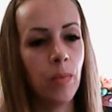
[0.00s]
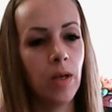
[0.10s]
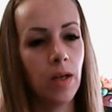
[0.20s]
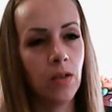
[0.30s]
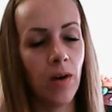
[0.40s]

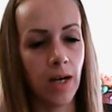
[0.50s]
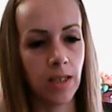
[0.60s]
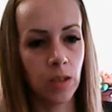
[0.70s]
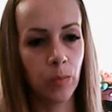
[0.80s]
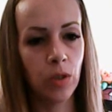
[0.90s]

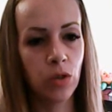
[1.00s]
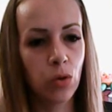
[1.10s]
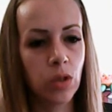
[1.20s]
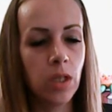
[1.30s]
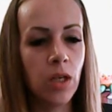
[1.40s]
advisable to
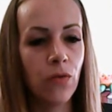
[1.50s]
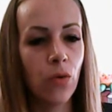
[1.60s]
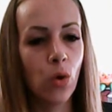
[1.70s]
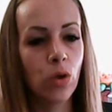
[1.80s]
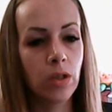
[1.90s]
stay
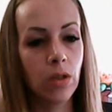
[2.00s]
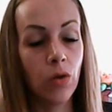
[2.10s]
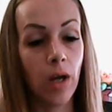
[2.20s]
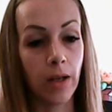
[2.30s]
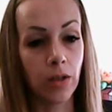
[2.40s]
focused on
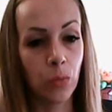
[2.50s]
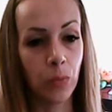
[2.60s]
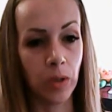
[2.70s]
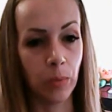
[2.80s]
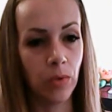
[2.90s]
other
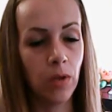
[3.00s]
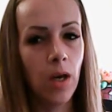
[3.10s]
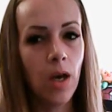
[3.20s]
people,